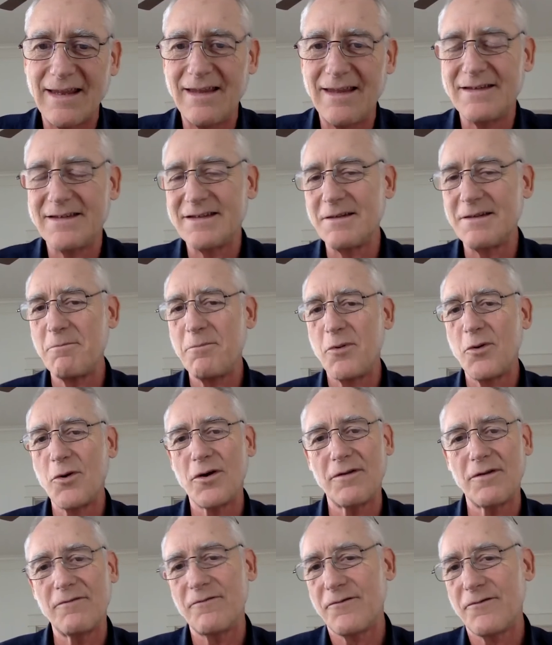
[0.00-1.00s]
it's
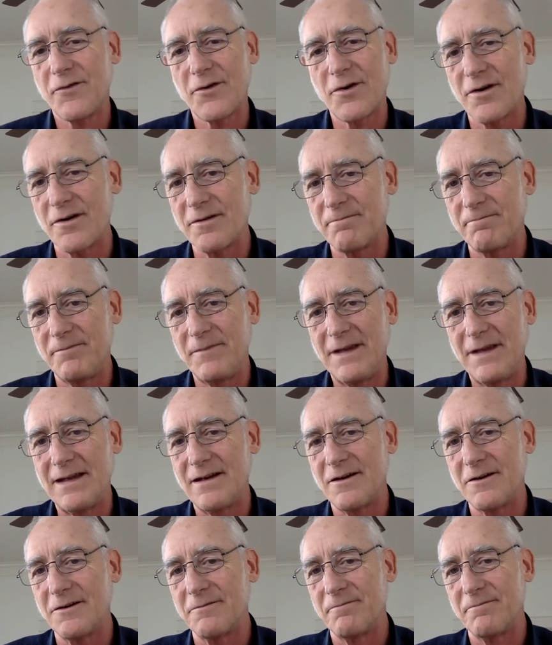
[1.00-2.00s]
important for,
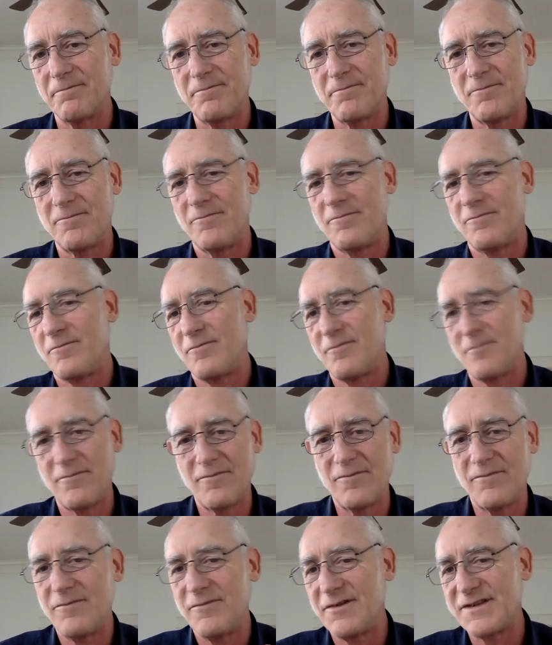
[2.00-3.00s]

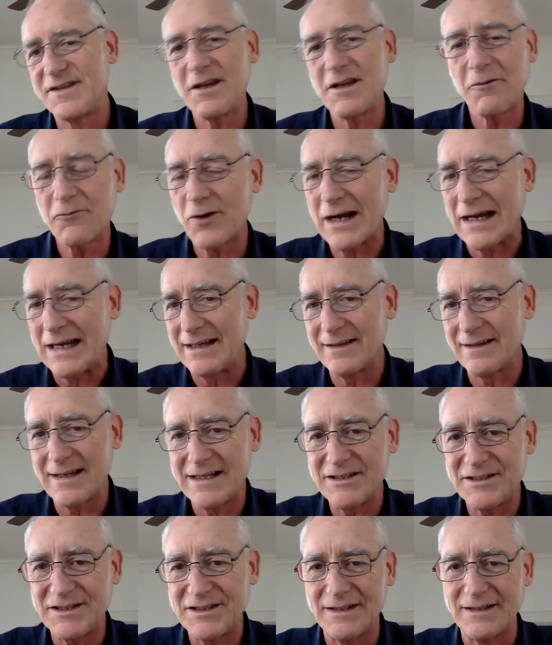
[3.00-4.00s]

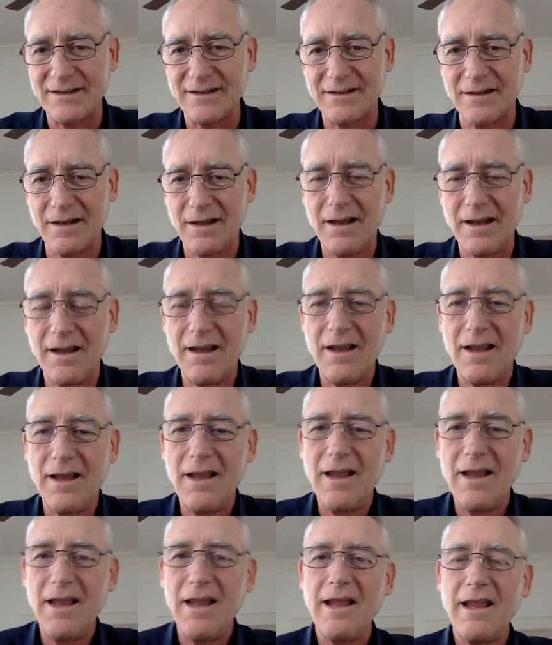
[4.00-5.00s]
self-regulation,
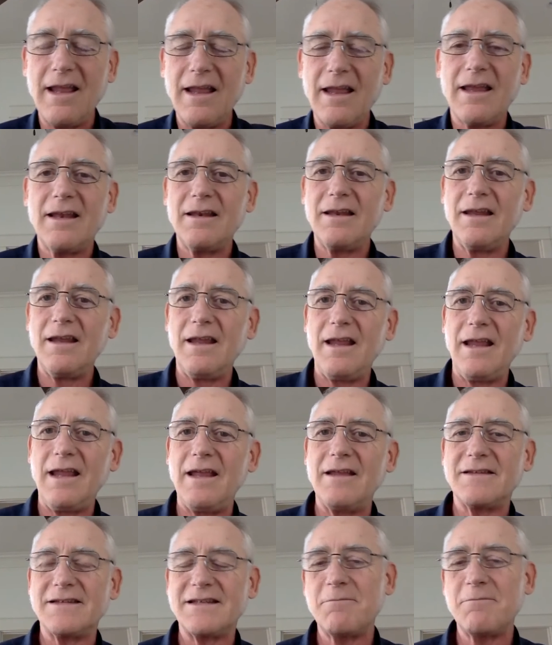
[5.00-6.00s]
and
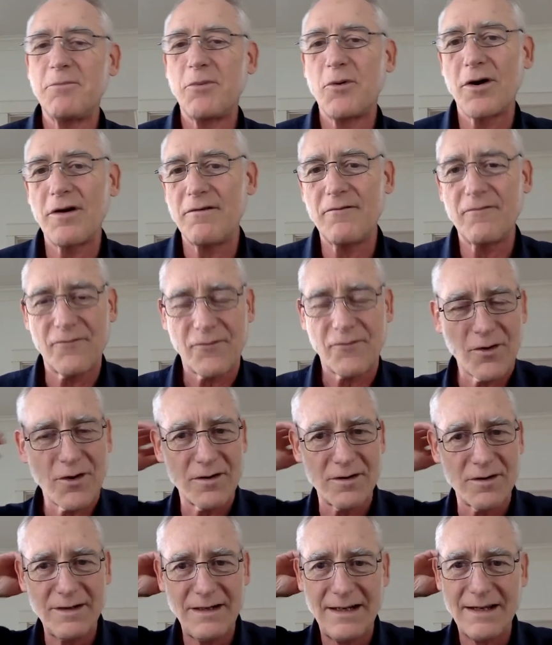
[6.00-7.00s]
it's important
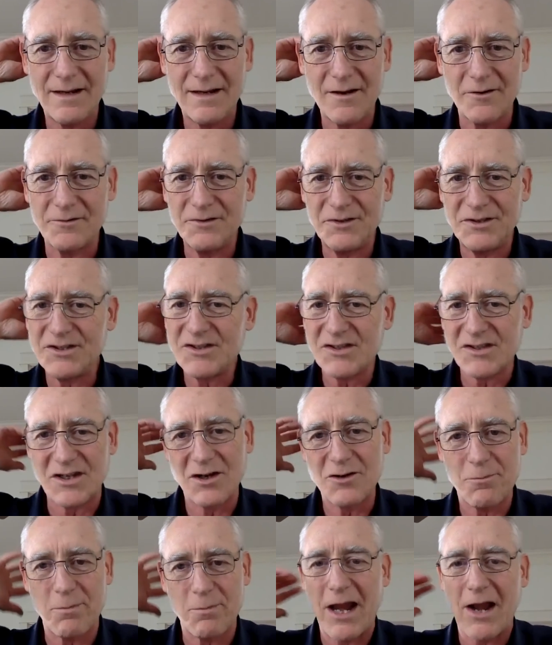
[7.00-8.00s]
for, just
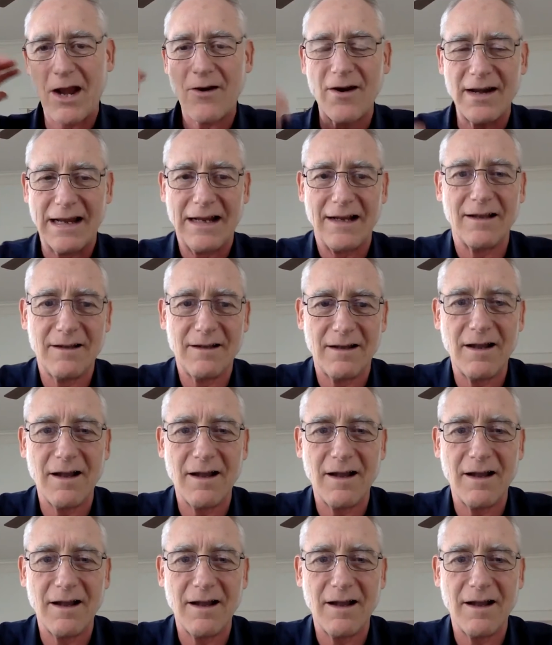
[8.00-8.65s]
good parenting.